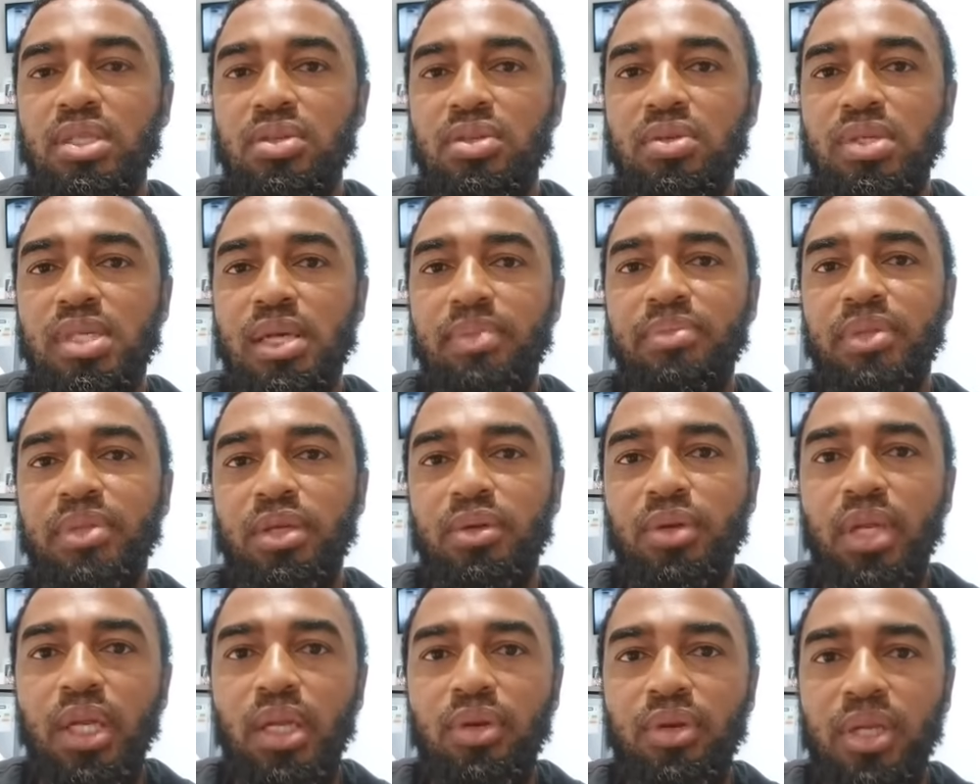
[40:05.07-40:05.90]
into something
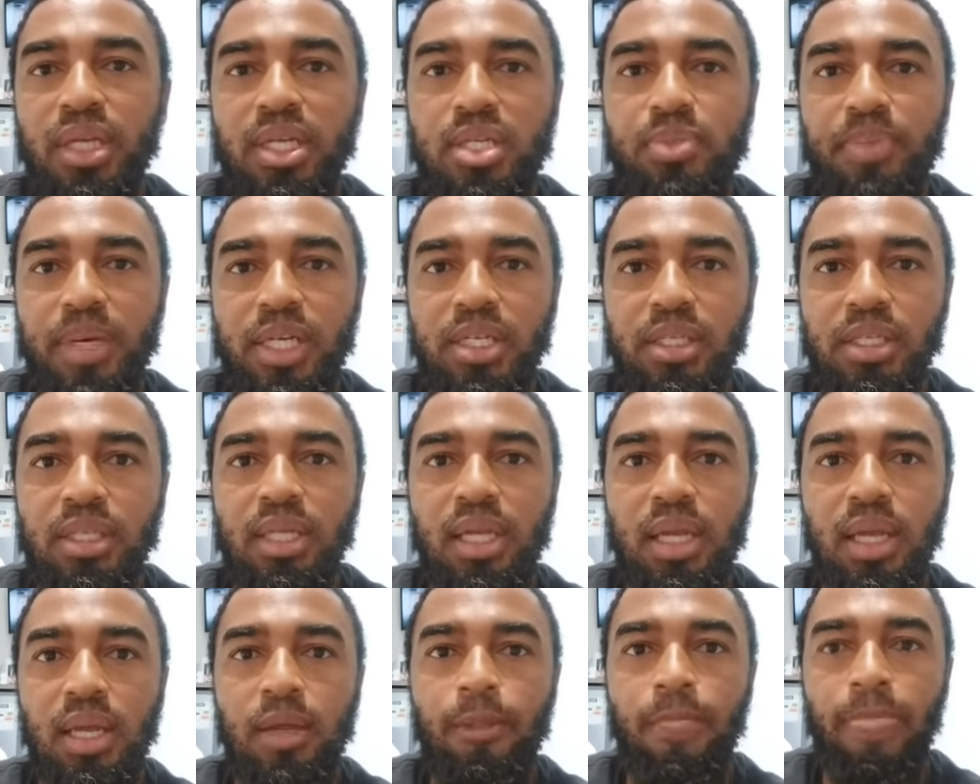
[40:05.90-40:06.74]
really really special
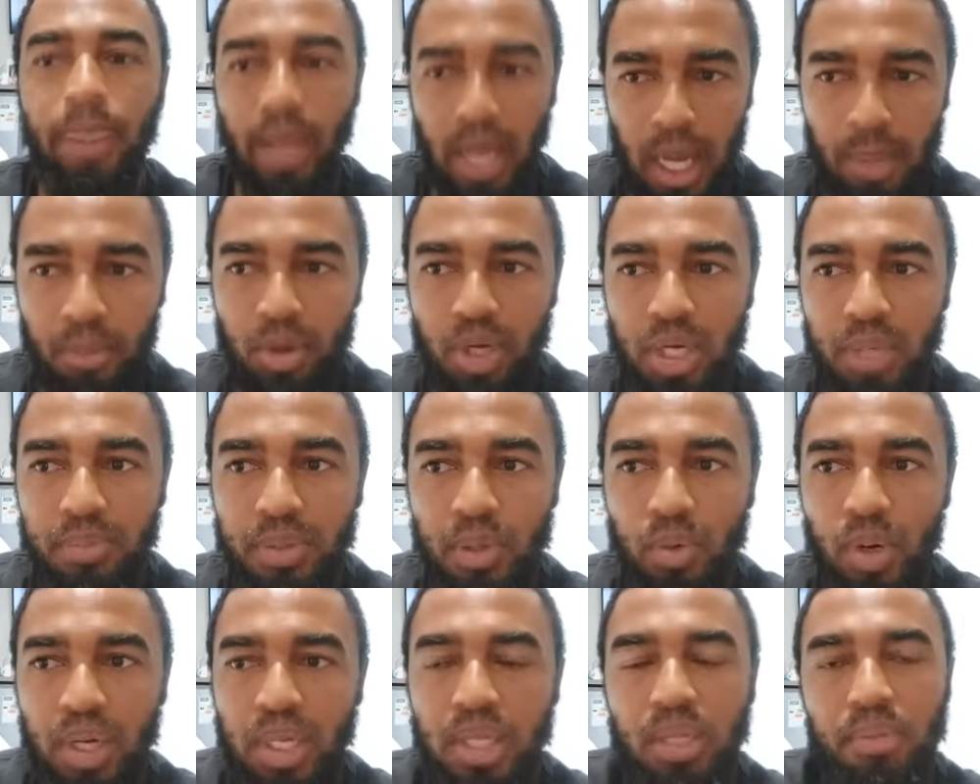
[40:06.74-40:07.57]
and i'm going to be
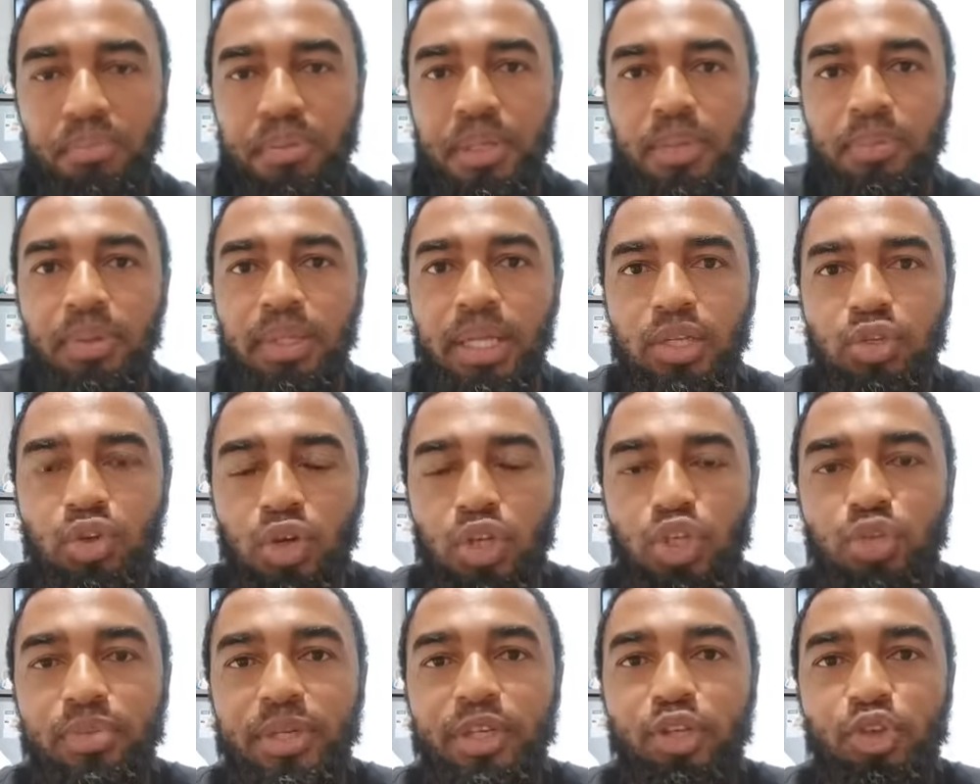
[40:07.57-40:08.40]
one of the people that is
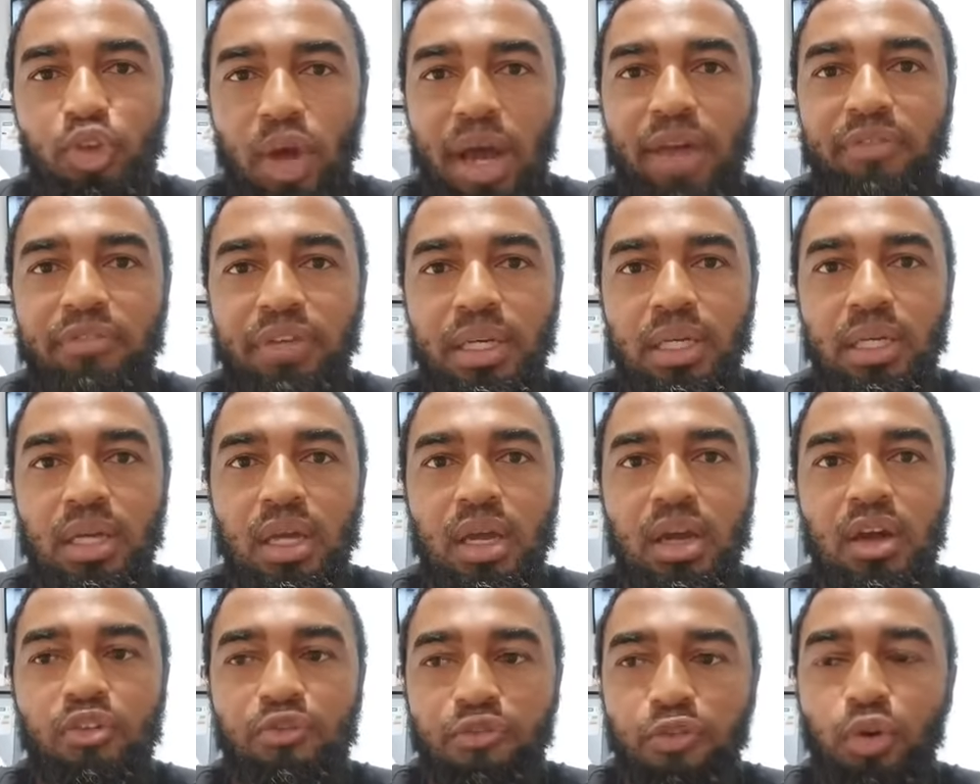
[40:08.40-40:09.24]
going to be driving
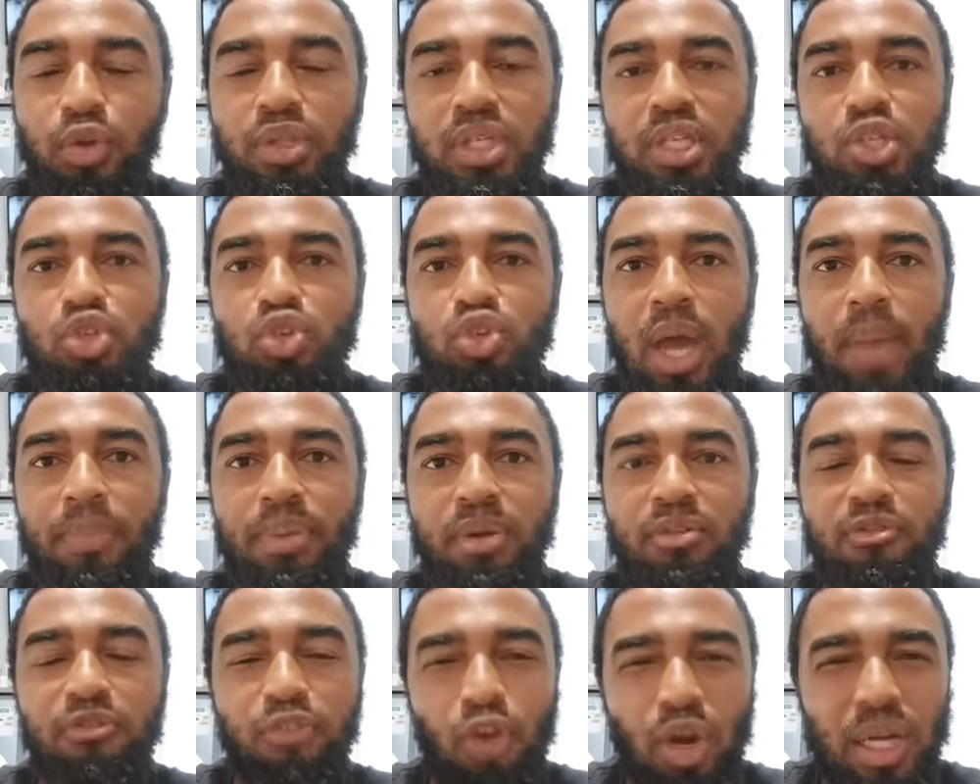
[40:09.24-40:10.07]
for this to
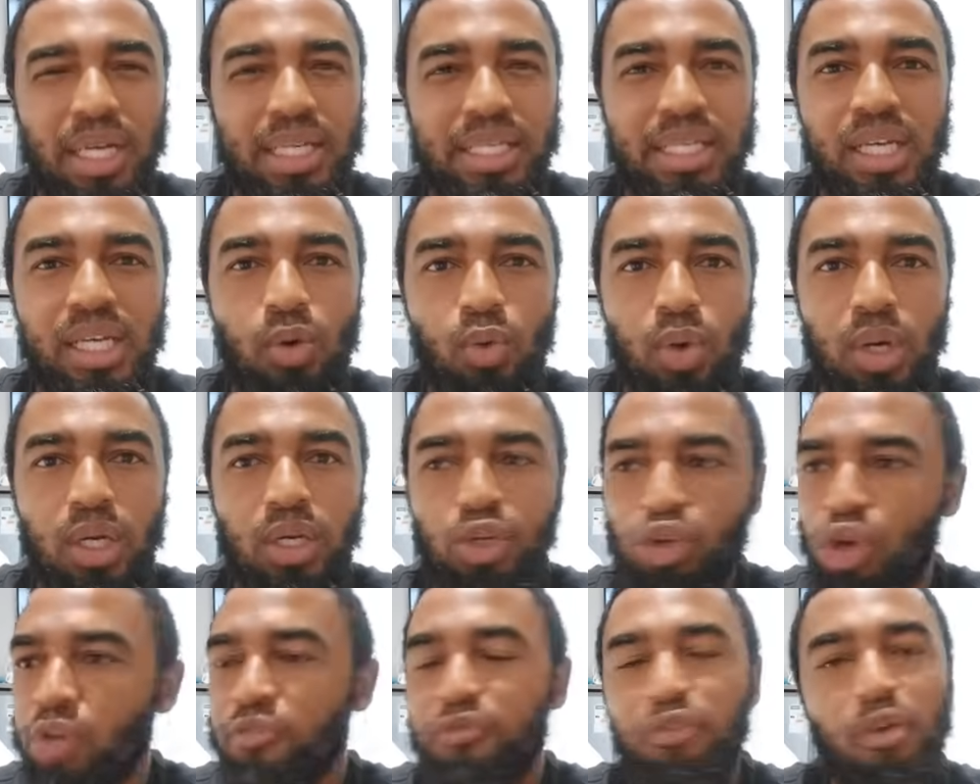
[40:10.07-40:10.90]
happen volunteer
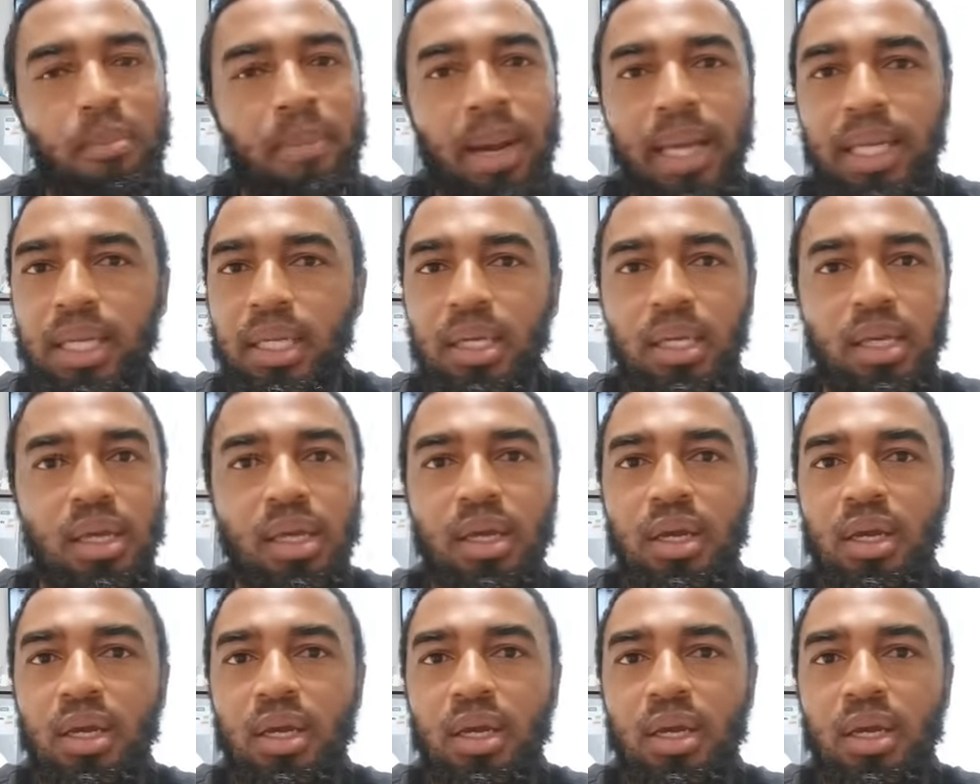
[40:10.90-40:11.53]
work not for money